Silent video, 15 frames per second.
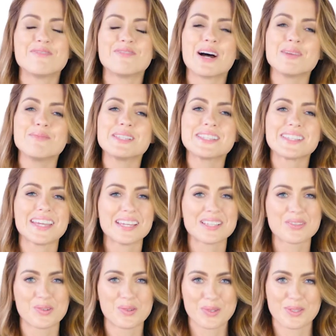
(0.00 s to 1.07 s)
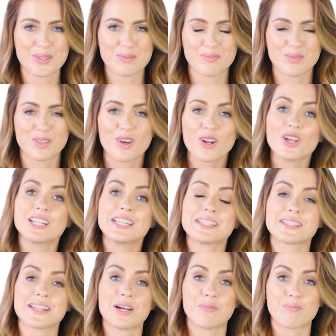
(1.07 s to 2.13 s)
Vitamin C is awesome. Not only
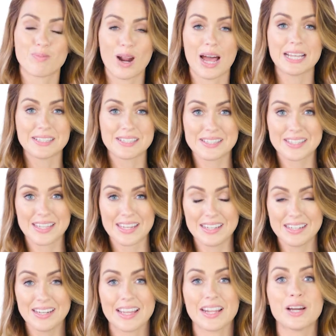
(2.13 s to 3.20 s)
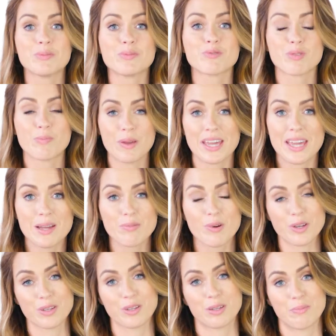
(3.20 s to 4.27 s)
does it help brighten the skin, it helps repair
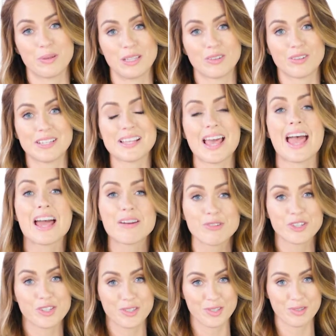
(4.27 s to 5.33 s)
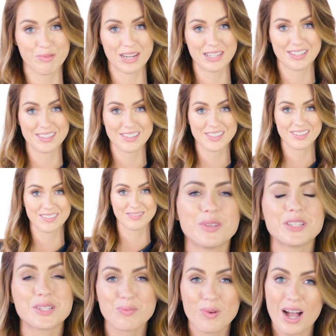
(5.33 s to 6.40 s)
broken capillaries and reduces redness,
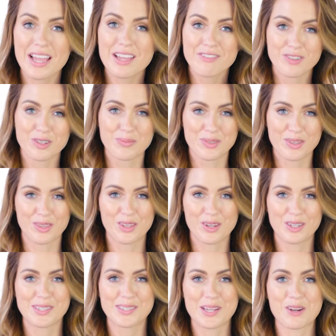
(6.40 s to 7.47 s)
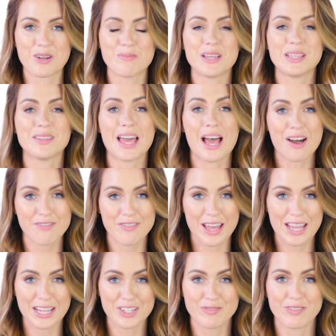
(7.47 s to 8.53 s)
which is why it forms the third serum in the Alpha
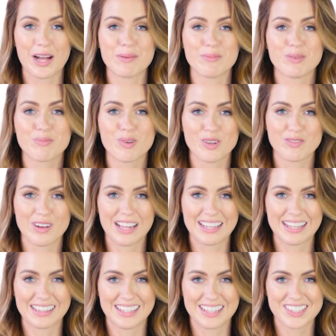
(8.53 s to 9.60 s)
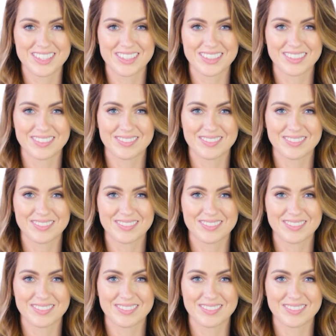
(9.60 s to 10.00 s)
H Vitamin Profiling Collection.